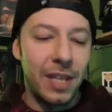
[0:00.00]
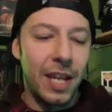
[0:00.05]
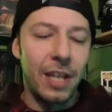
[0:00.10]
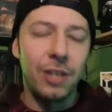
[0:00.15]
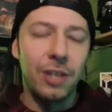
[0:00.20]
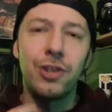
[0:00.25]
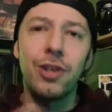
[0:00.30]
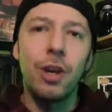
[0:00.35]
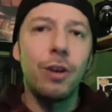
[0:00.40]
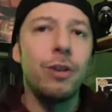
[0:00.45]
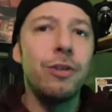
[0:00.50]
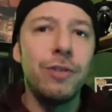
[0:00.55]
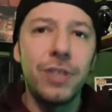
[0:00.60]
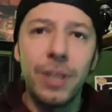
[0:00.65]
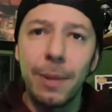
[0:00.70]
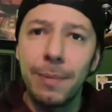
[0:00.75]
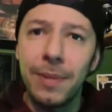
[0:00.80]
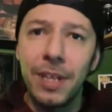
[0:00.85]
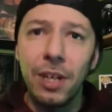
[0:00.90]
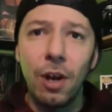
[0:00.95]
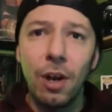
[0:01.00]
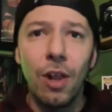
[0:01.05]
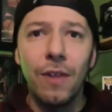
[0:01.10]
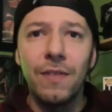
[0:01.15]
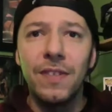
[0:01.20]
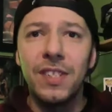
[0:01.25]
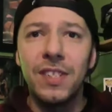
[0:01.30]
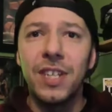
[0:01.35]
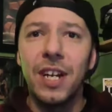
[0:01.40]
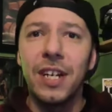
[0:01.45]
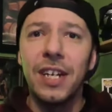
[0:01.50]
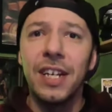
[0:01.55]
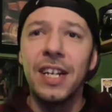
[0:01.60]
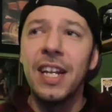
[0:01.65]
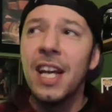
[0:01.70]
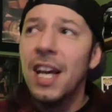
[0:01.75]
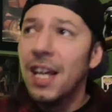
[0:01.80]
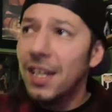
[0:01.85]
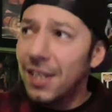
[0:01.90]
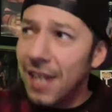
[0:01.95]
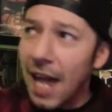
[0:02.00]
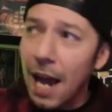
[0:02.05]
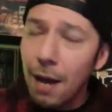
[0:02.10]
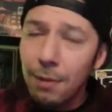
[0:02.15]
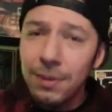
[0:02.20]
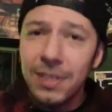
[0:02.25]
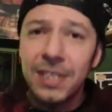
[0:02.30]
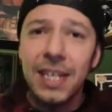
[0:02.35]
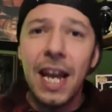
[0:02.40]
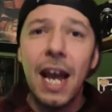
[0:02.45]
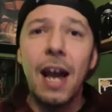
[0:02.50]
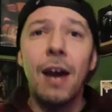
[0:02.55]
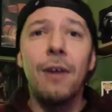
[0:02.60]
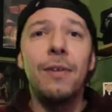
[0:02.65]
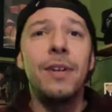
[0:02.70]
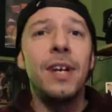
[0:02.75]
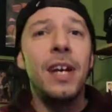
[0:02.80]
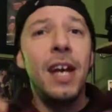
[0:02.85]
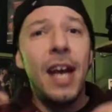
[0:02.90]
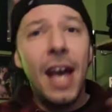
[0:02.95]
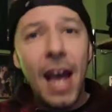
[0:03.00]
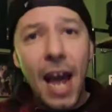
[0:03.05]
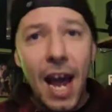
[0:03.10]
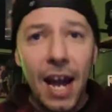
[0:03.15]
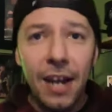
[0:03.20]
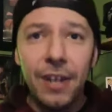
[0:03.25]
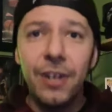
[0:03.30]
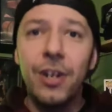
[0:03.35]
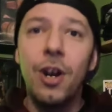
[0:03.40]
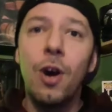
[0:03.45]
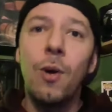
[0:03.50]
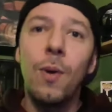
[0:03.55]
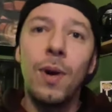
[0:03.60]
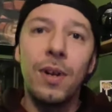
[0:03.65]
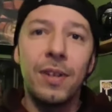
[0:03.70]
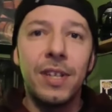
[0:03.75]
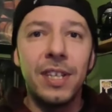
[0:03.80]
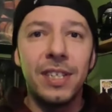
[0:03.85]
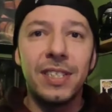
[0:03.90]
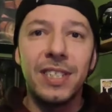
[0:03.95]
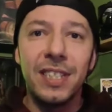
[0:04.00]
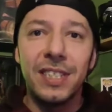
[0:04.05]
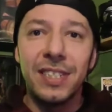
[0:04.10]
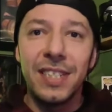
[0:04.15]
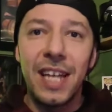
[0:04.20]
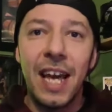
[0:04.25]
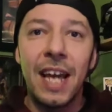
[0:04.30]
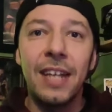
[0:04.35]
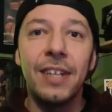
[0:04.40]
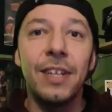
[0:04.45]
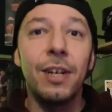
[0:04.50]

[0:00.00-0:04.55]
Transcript: Like show you something all of a sudden, loud sound, out of nowhere, this, this, that.